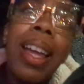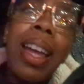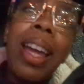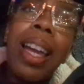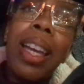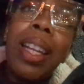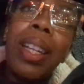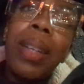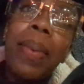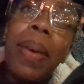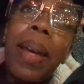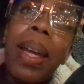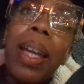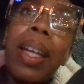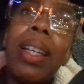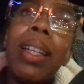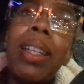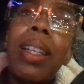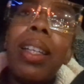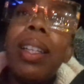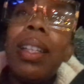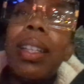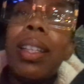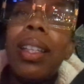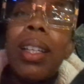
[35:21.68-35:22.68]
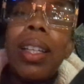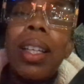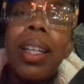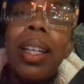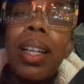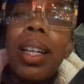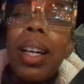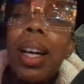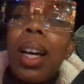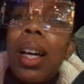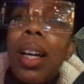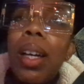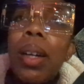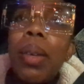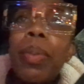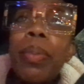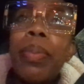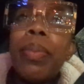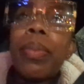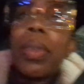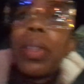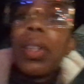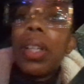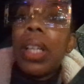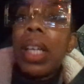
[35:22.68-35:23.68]
Anyway,
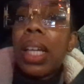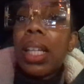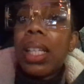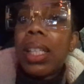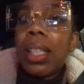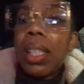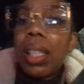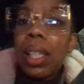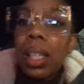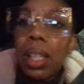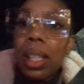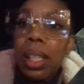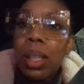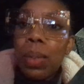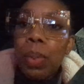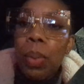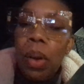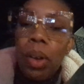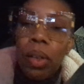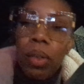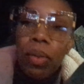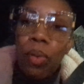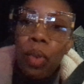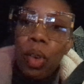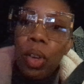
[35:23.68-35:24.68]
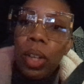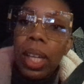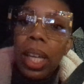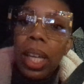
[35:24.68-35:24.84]
I'm going to end this part of the vlog